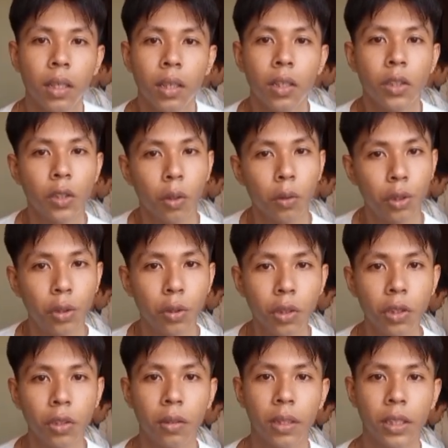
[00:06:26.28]
so
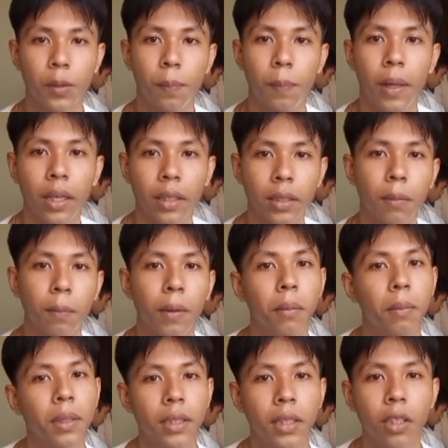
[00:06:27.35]
should you respect the
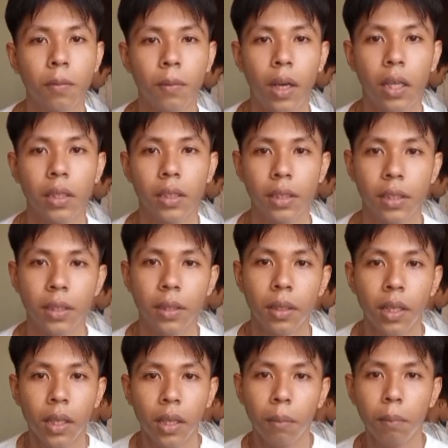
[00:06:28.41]
privacy of others.
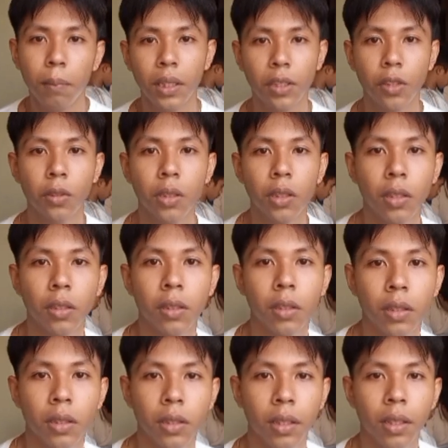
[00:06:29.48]
Be sure
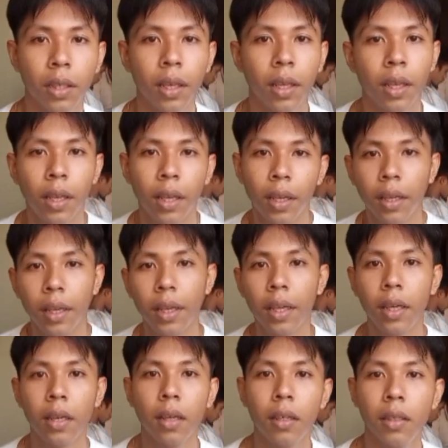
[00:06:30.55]
to
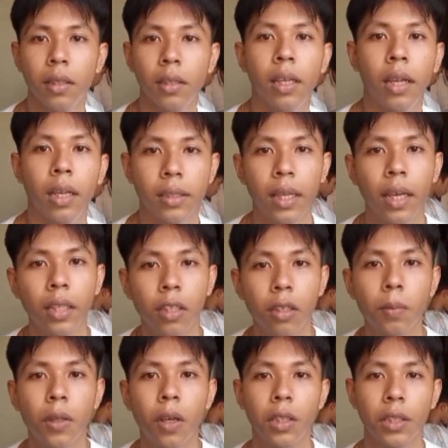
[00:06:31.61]
err on the side
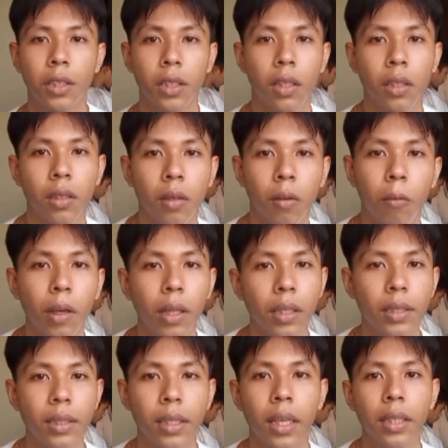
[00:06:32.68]
of caution when
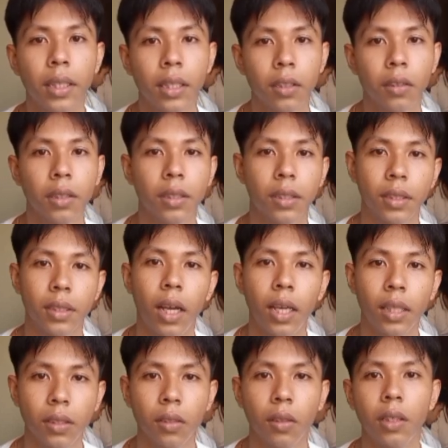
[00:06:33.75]
deciding to
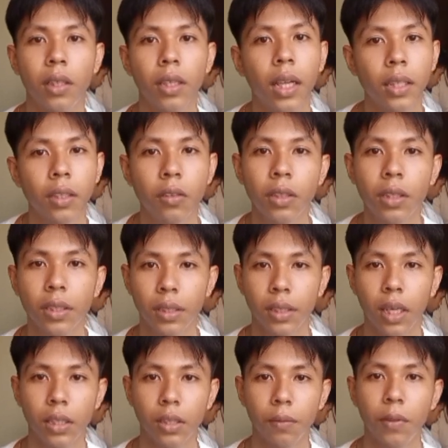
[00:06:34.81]
discuss or not to
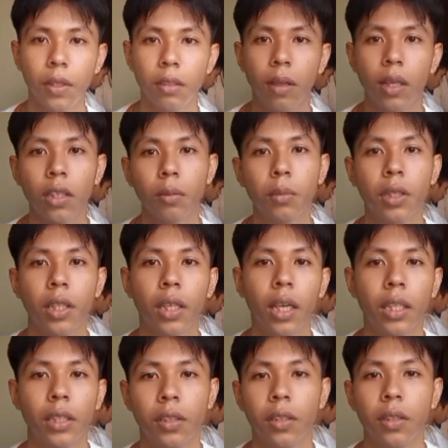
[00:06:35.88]
discuss verbal
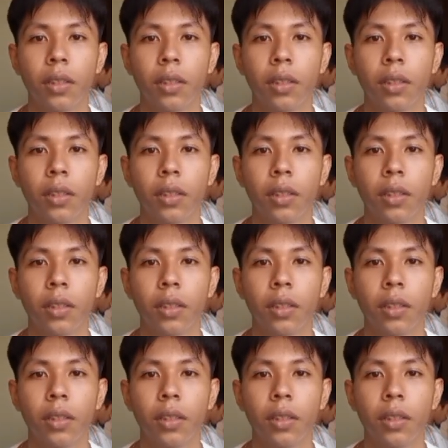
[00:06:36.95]
communication.